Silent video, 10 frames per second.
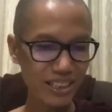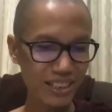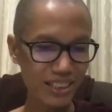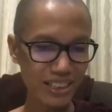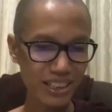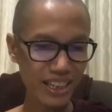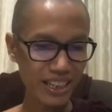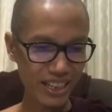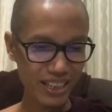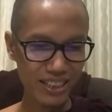
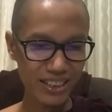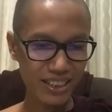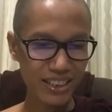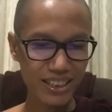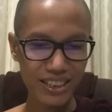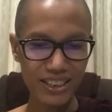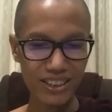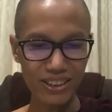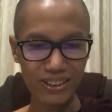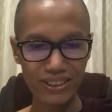saying.
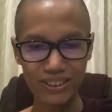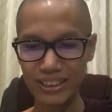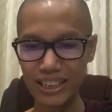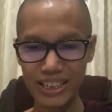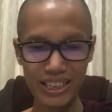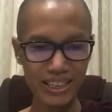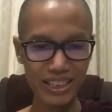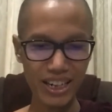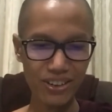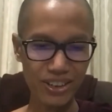So Asian
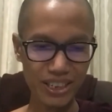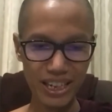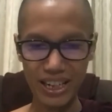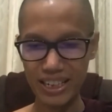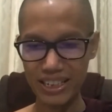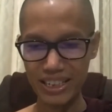Sierra said,